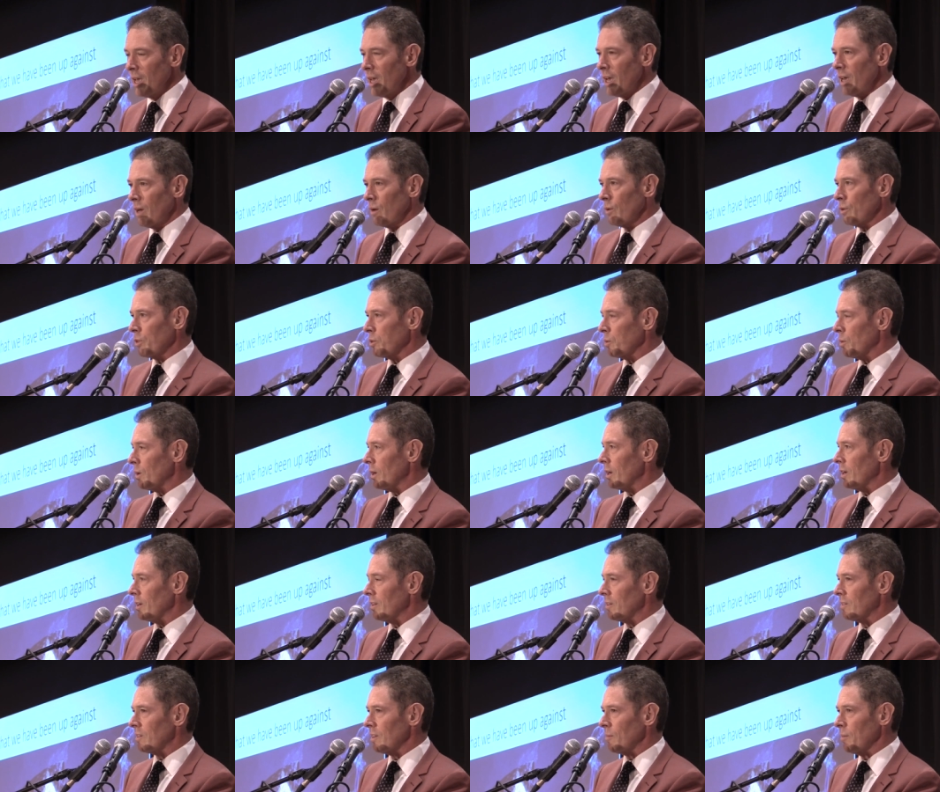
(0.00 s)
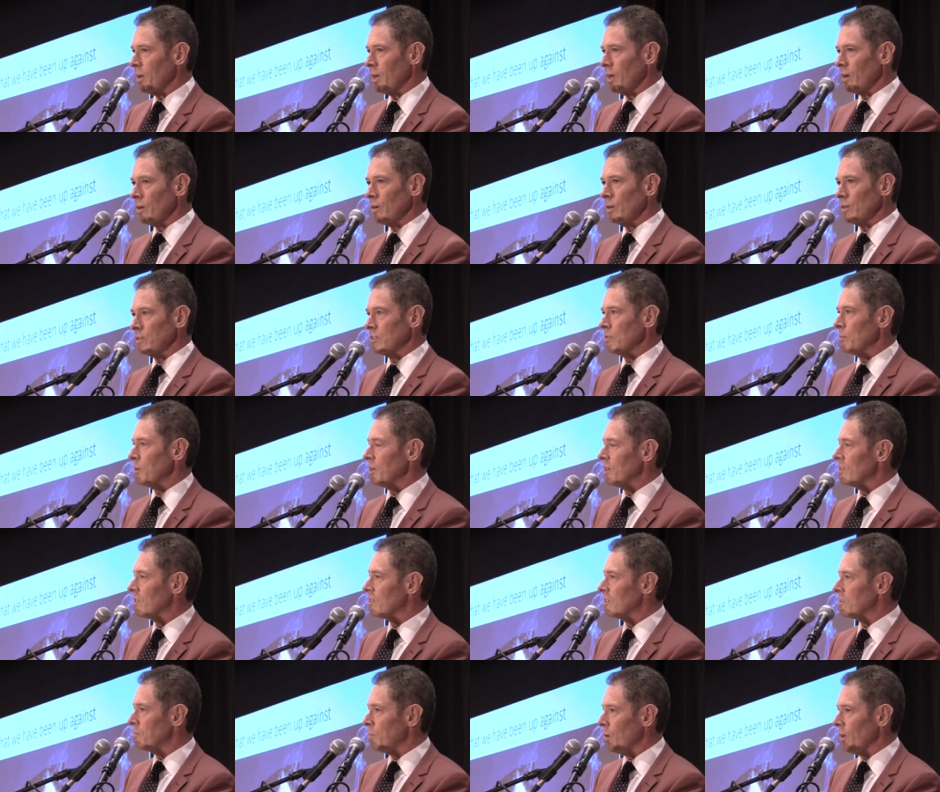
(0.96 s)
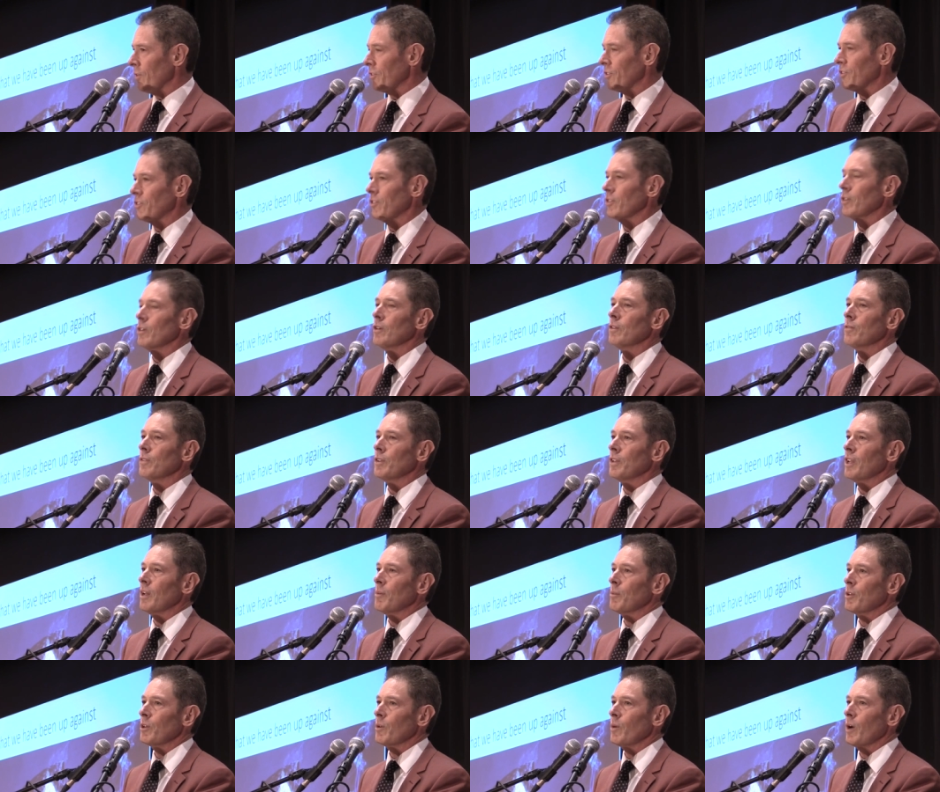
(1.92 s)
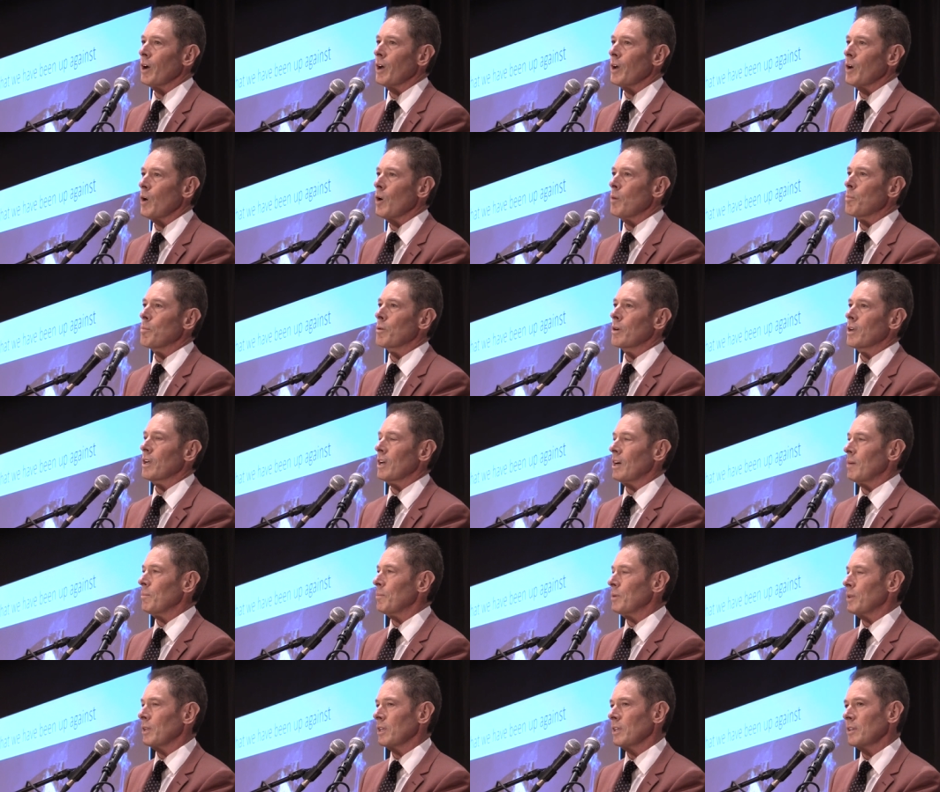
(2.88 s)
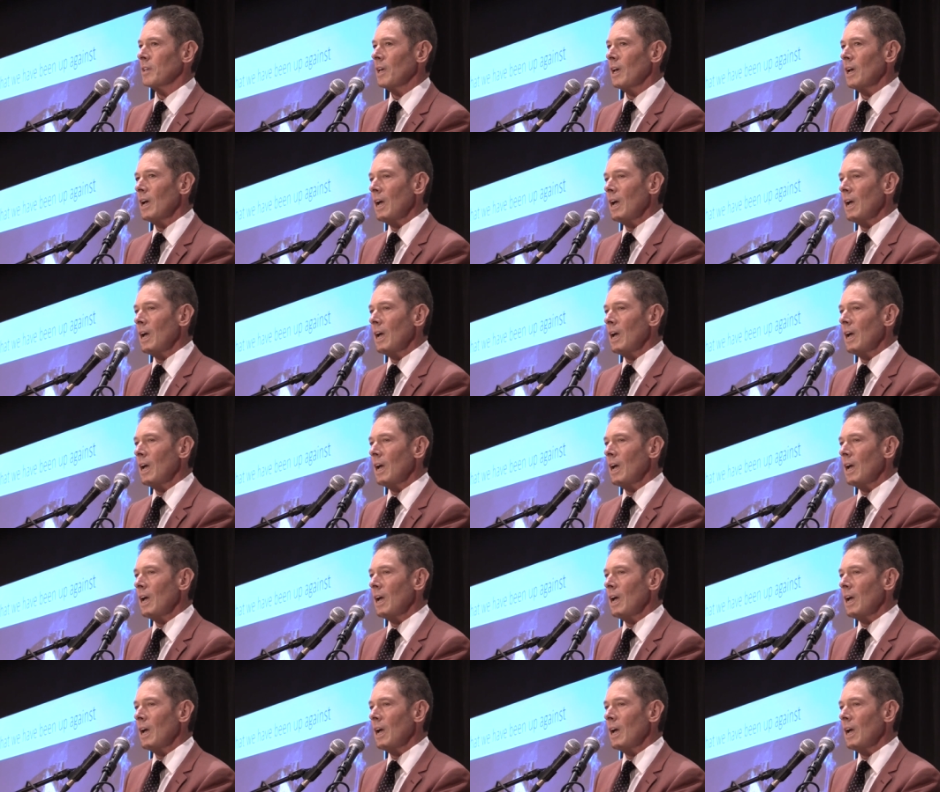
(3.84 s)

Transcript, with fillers: Healthway somehow got to be a sponsor of the WA Opera Company